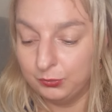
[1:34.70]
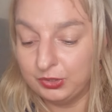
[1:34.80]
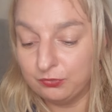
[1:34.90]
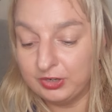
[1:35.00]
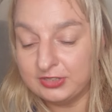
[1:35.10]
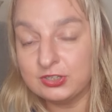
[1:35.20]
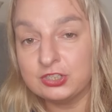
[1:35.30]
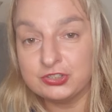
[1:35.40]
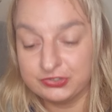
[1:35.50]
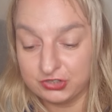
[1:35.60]
With
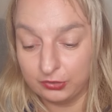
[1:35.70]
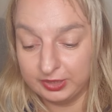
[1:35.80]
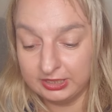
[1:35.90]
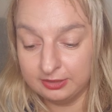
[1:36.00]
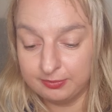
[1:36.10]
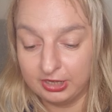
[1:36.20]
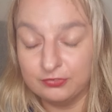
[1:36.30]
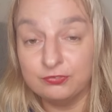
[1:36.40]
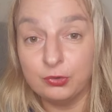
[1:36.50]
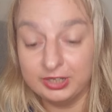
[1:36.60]
research showing, by
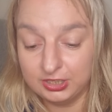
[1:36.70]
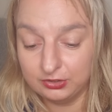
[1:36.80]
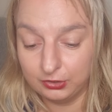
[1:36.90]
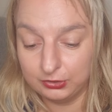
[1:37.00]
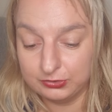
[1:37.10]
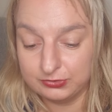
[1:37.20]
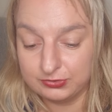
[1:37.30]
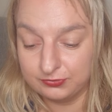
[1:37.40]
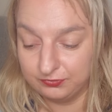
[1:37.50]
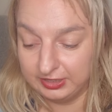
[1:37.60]
avoiding
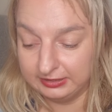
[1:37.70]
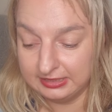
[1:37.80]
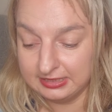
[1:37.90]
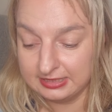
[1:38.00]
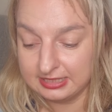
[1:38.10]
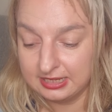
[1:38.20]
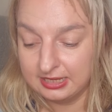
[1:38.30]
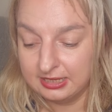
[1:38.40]
those feelings,